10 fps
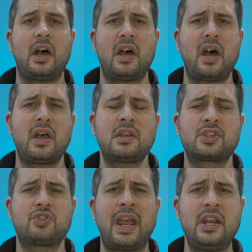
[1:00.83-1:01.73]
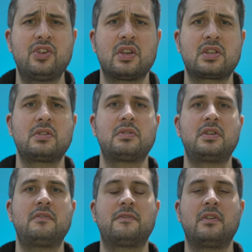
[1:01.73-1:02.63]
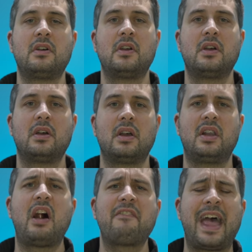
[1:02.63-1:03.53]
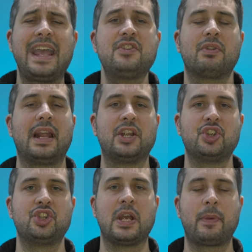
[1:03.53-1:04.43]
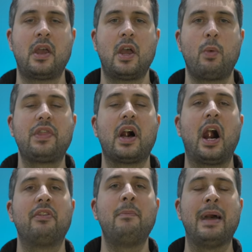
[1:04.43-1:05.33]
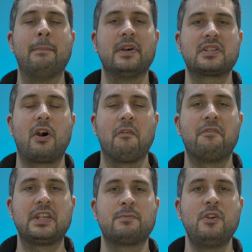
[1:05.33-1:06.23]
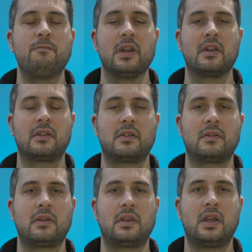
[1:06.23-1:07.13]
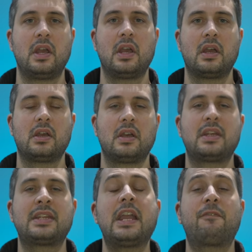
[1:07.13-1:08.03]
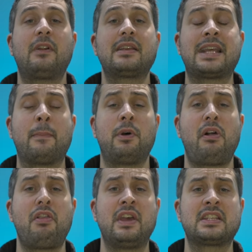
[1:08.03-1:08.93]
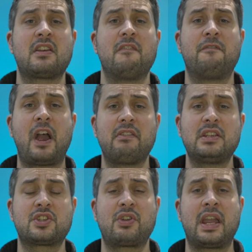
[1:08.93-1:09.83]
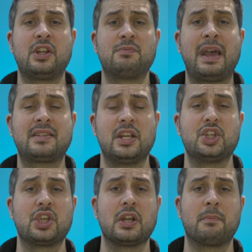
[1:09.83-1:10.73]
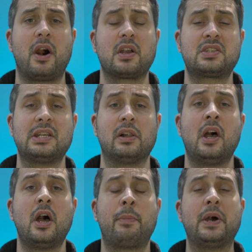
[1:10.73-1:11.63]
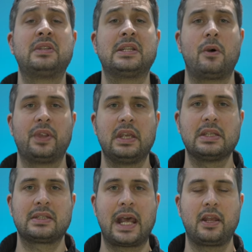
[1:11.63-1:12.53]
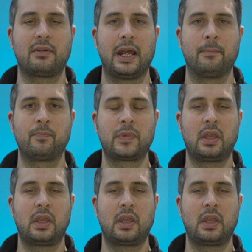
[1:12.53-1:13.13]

a, a strange sort of love hate relationship with other members of this movement. Take, for example, this very strange message that Mark Steele posted on his Telegram,